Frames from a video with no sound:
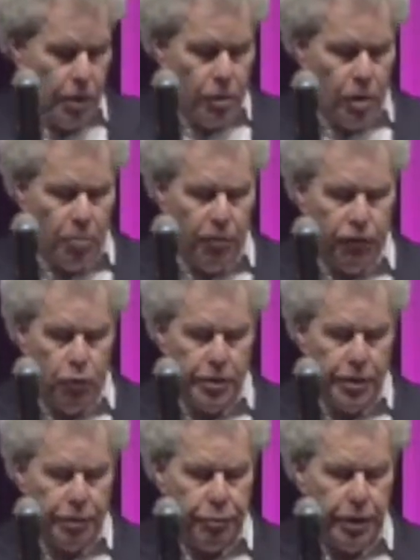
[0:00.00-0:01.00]
Number
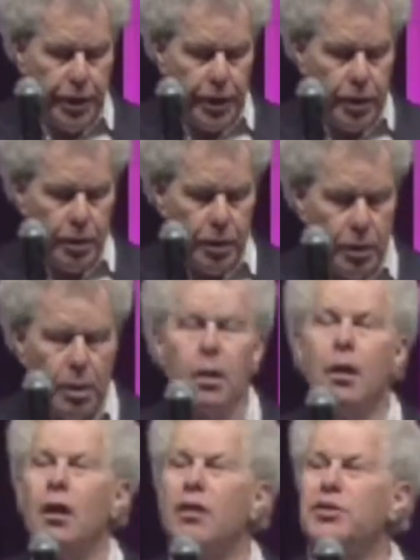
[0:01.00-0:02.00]
43,
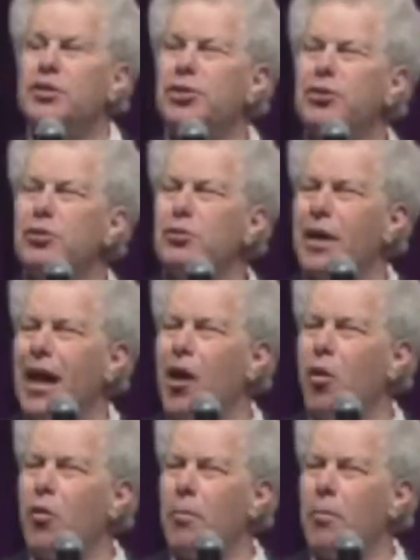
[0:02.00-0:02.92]
a 2-hour